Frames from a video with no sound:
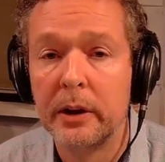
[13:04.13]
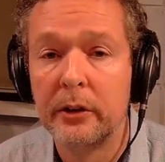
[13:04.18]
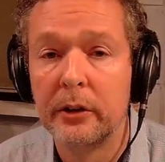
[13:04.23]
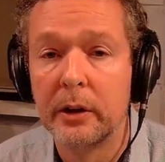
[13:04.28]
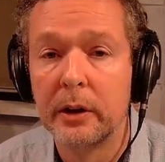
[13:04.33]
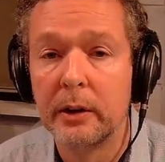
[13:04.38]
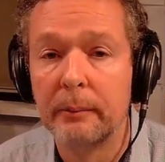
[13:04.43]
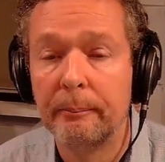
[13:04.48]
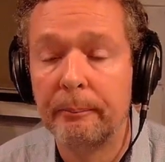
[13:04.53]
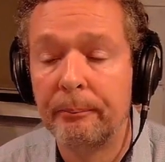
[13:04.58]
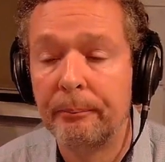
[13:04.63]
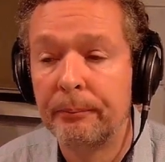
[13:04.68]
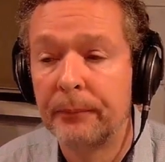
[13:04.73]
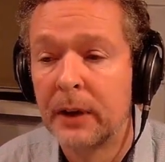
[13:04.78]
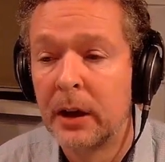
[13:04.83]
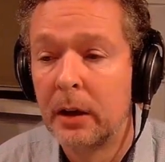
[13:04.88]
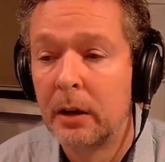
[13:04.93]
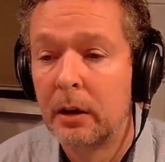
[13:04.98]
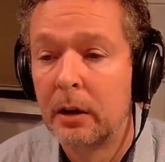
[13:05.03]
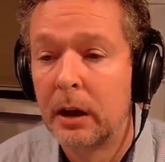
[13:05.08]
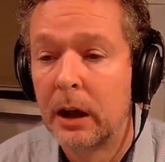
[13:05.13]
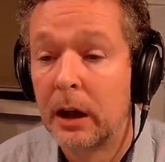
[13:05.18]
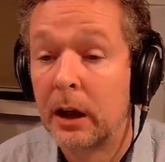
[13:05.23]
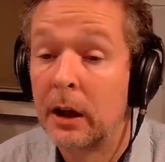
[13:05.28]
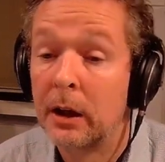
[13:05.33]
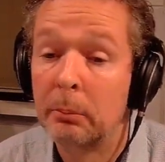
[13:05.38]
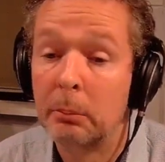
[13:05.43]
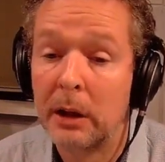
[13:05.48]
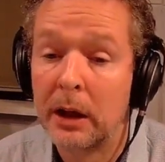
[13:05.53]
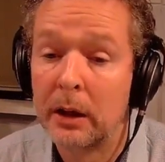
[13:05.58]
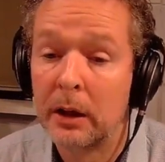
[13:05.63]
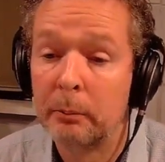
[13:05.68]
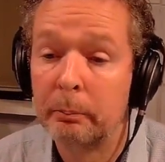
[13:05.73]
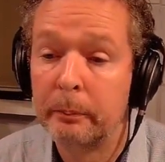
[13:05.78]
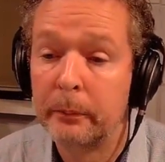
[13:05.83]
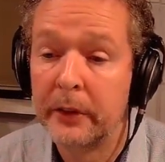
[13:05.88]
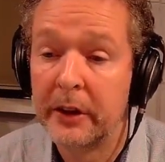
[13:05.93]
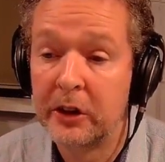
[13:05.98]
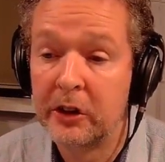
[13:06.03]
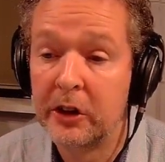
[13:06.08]
is it?
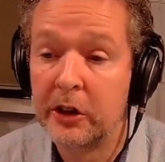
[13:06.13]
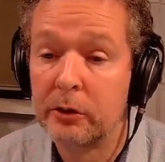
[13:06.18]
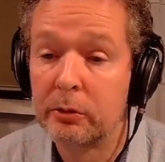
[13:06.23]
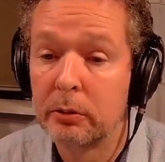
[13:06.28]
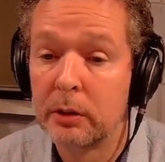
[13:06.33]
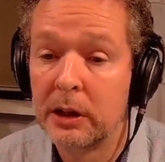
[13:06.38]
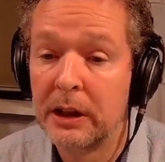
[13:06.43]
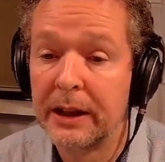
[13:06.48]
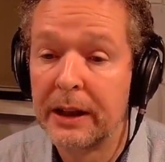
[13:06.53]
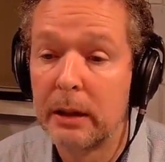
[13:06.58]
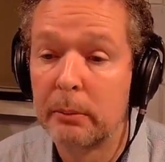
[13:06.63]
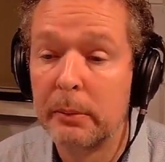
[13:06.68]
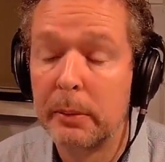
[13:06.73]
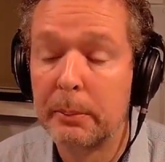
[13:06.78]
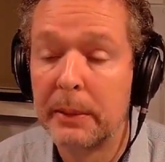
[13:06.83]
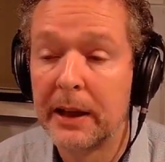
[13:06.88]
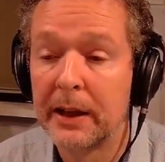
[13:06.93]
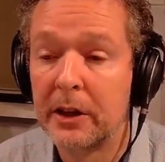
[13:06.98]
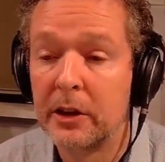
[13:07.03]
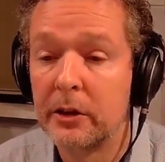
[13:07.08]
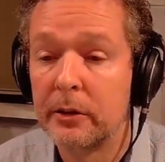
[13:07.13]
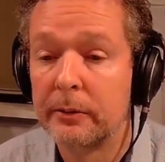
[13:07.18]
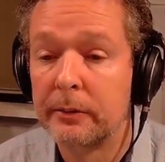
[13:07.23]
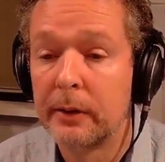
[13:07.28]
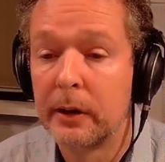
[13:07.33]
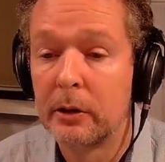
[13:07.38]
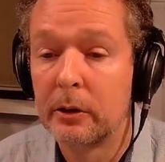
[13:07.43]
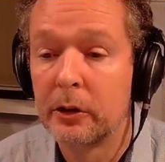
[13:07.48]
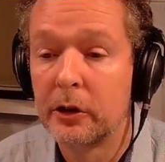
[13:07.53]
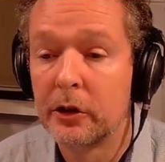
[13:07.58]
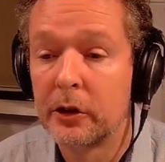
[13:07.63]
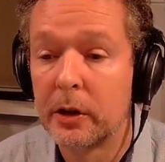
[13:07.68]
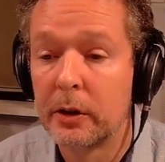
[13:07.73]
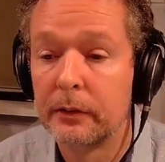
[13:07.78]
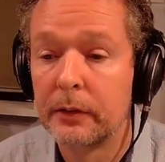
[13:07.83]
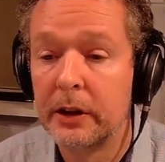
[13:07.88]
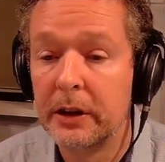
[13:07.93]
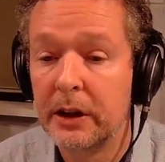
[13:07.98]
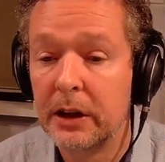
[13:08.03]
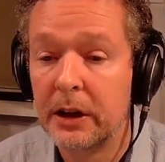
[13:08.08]
This is really coming back into focus
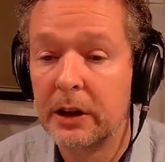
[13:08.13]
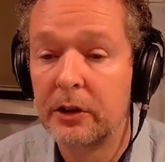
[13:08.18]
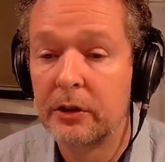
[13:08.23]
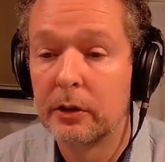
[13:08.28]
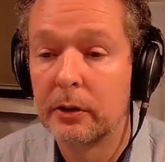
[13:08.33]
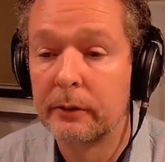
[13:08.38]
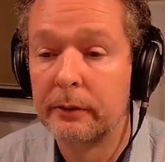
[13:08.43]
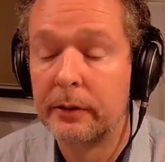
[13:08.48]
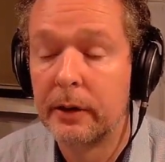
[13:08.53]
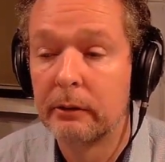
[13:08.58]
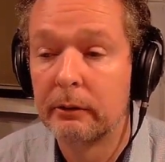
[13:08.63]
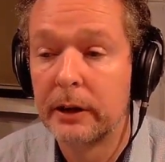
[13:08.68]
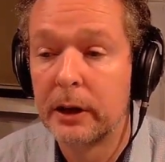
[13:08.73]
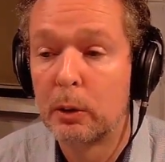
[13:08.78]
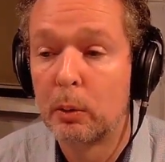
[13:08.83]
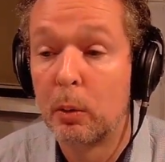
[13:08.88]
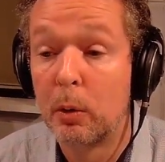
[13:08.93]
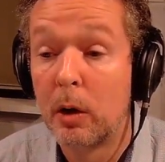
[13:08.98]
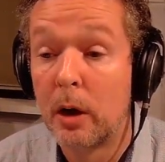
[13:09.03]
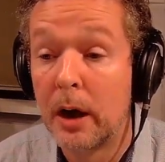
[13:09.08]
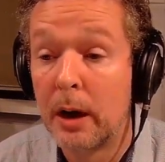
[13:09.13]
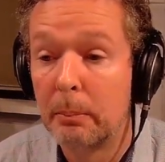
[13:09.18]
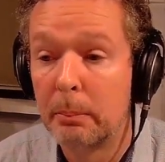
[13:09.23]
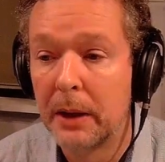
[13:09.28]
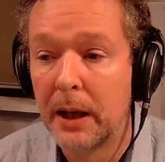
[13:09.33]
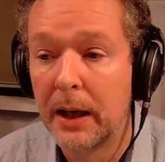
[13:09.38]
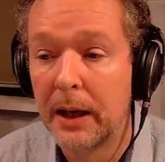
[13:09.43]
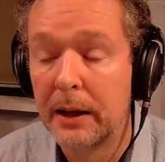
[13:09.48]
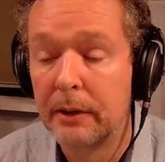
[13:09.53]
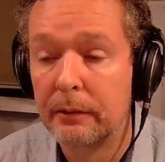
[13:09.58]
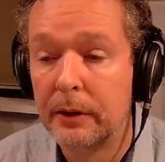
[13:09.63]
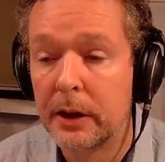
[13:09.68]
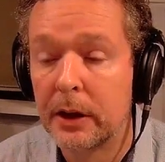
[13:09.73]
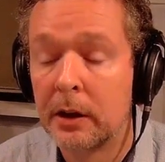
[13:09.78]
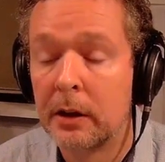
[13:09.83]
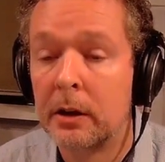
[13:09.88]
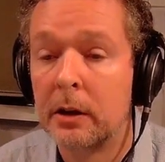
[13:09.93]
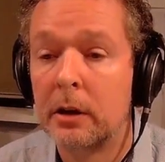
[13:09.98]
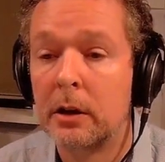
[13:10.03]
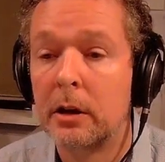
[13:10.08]
after years of very quiet
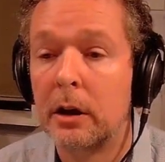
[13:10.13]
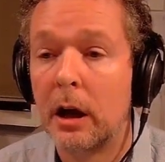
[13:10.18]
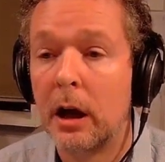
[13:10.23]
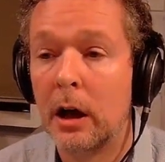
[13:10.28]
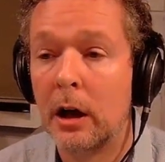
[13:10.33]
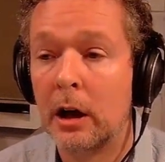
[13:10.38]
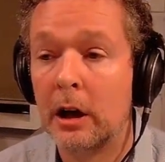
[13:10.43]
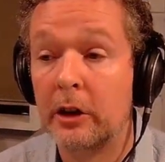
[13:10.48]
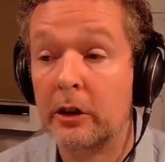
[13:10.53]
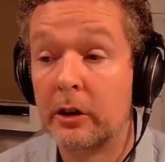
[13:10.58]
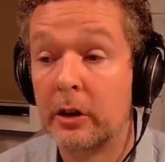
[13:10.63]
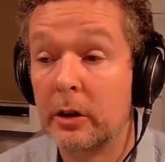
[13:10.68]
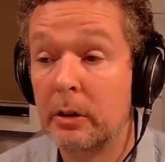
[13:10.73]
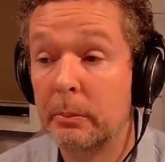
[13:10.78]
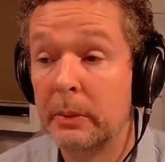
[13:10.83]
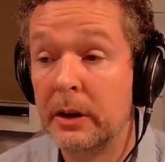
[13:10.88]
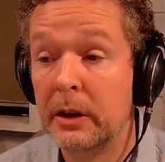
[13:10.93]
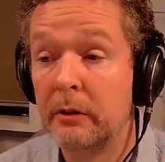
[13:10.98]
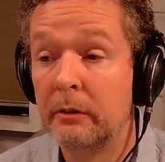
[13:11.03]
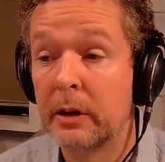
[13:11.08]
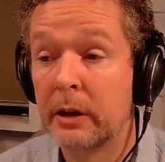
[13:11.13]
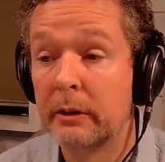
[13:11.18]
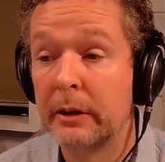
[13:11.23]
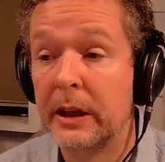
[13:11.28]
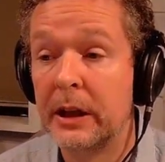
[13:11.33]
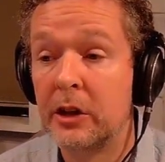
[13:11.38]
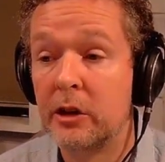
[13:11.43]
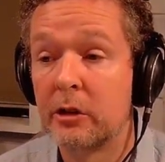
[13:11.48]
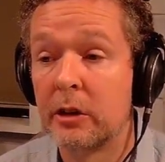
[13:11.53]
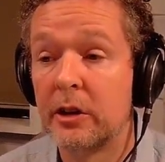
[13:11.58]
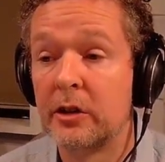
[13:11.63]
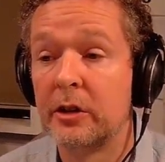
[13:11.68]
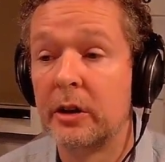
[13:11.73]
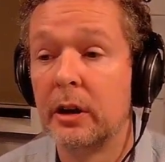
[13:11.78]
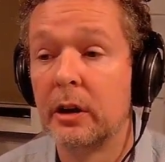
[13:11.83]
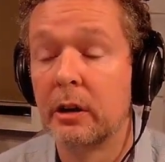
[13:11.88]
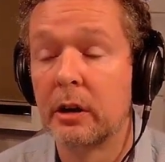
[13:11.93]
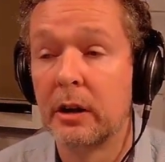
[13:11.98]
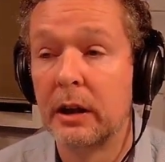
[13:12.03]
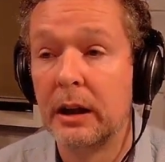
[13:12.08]
behaviour. It's going to be very
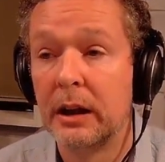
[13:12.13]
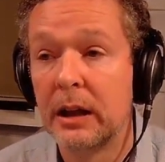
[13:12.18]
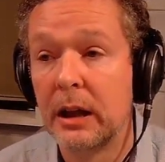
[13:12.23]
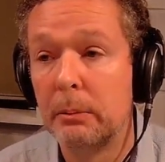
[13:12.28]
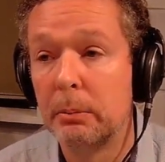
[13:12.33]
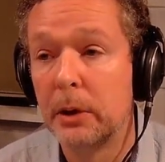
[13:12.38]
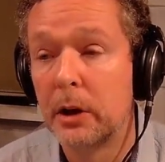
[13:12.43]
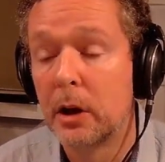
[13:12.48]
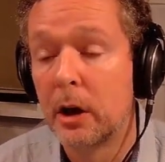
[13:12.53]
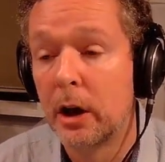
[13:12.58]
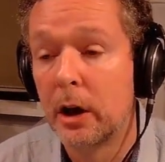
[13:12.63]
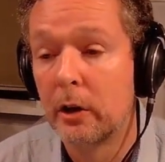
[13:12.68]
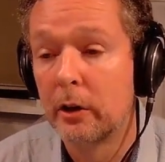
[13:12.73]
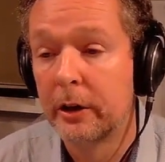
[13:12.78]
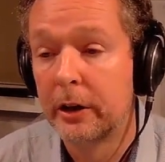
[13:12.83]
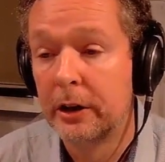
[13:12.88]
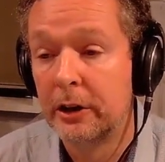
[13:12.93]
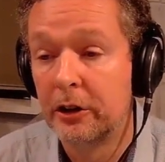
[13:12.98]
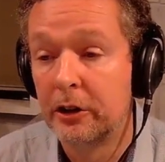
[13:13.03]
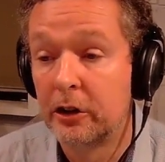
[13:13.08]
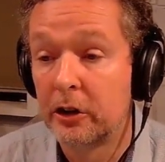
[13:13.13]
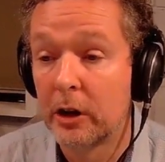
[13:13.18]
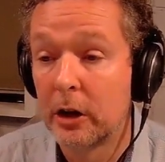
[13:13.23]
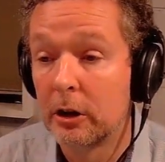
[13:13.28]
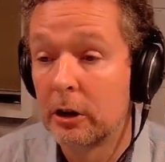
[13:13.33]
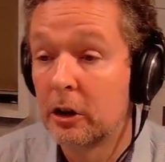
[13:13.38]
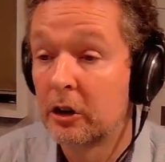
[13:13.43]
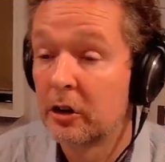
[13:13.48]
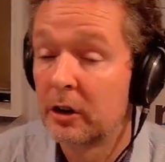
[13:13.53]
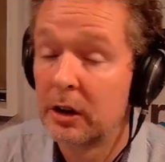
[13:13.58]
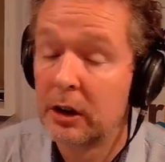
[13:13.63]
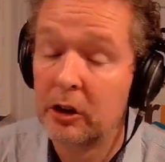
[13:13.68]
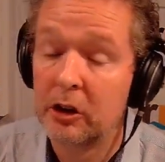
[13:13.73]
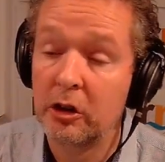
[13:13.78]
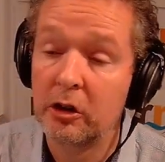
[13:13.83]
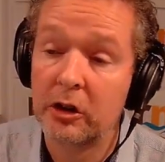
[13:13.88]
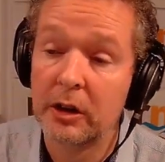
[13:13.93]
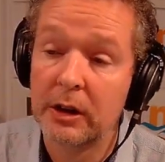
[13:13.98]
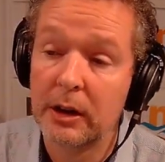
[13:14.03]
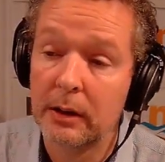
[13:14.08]
interesting, and I'm going to keep an eye on it in this show, because I did
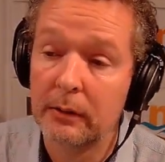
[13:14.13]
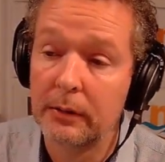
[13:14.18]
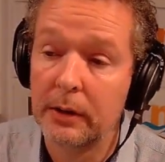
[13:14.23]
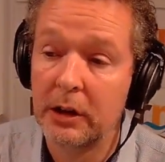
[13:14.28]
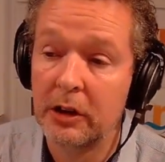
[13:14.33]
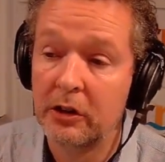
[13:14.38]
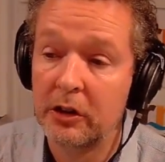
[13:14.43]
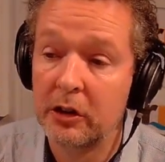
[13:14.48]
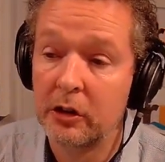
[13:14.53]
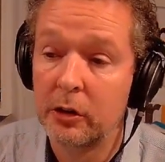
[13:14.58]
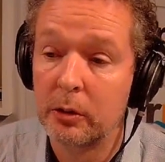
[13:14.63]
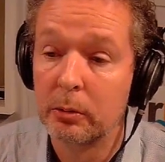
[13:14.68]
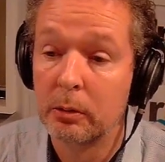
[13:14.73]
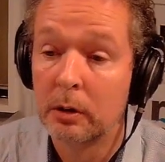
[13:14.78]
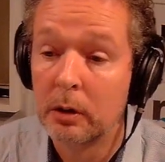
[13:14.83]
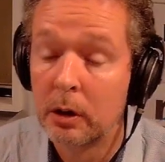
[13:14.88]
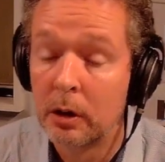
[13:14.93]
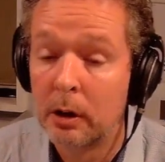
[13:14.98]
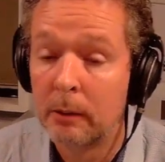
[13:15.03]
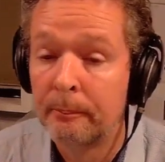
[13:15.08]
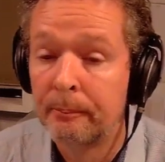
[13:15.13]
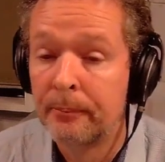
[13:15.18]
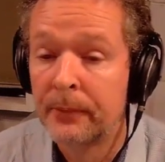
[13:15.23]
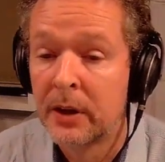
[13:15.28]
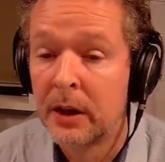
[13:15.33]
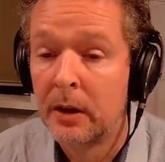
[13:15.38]
used to cover this issue a lot,